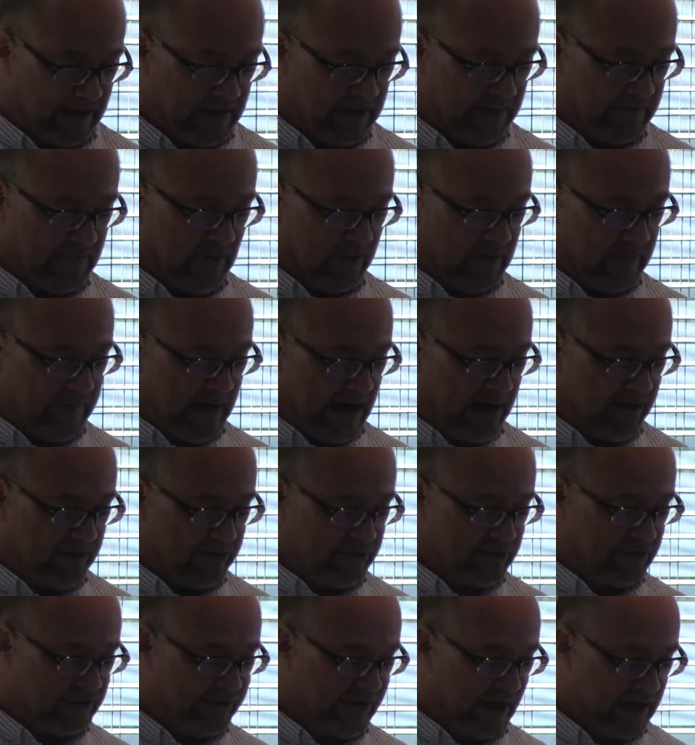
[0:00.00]
You've got the
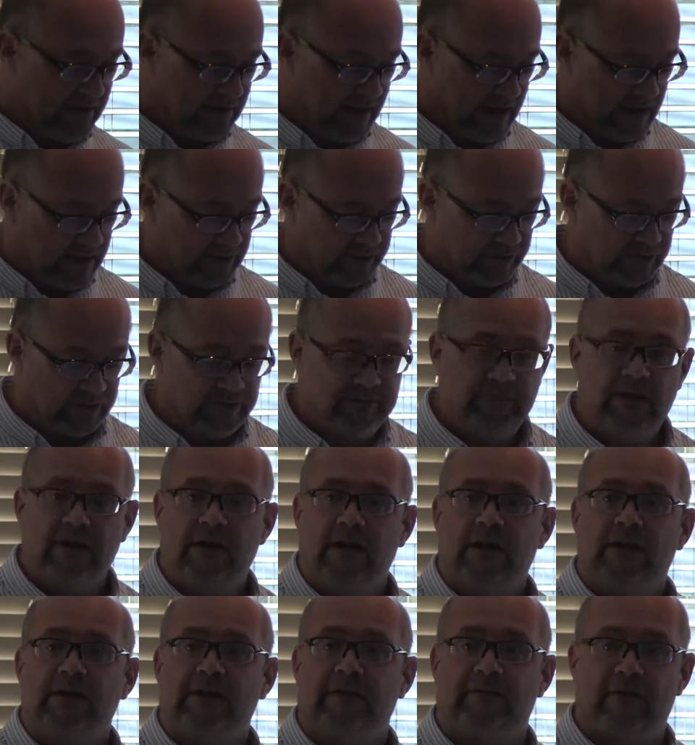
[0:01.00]
parish and town council.
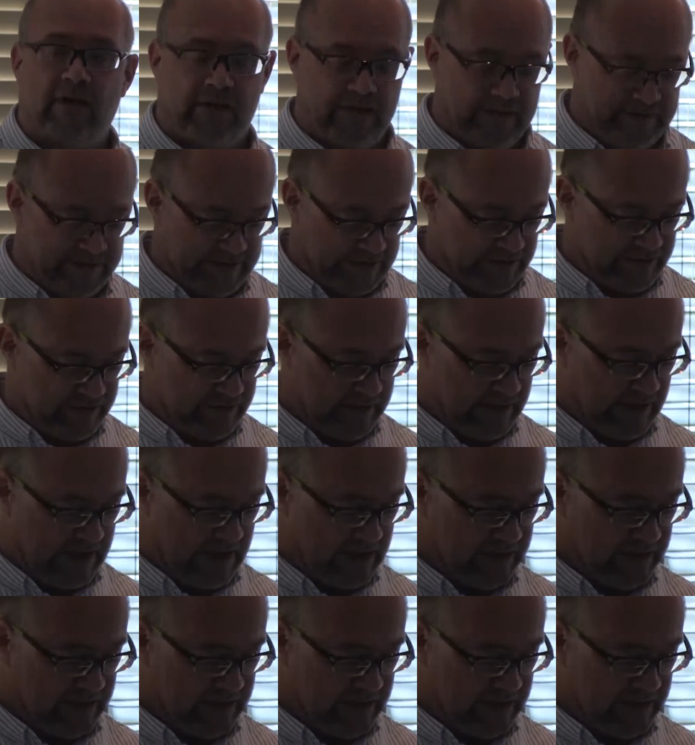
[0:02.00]
You've got the district